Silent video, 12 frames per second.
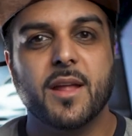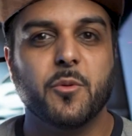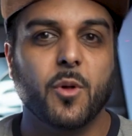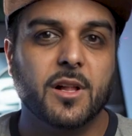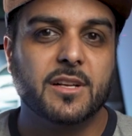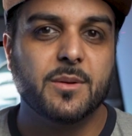and
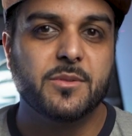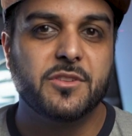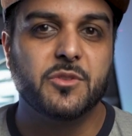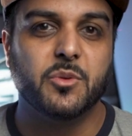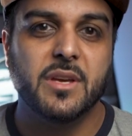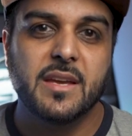welcome
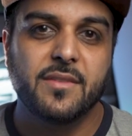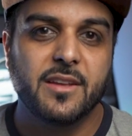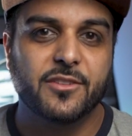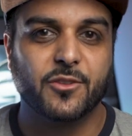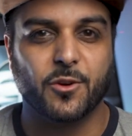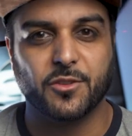to EV
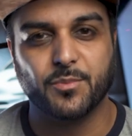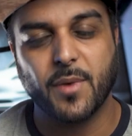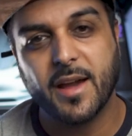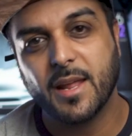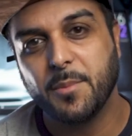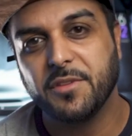Source.
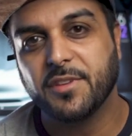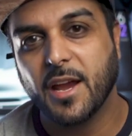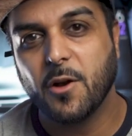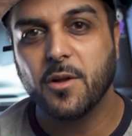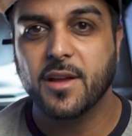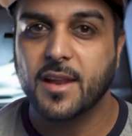My name is
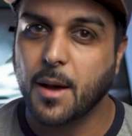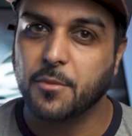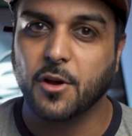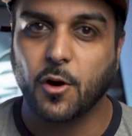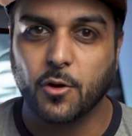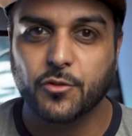Harry and I'm
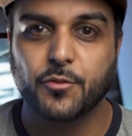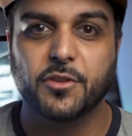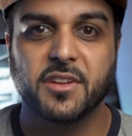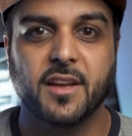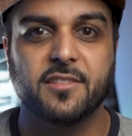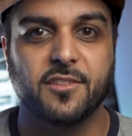your host for
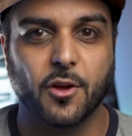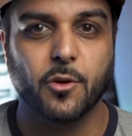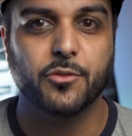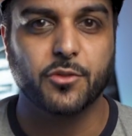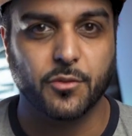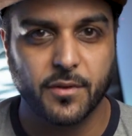today's
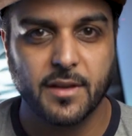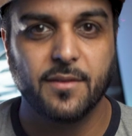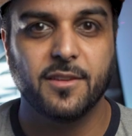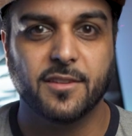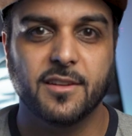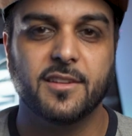dose of EVs and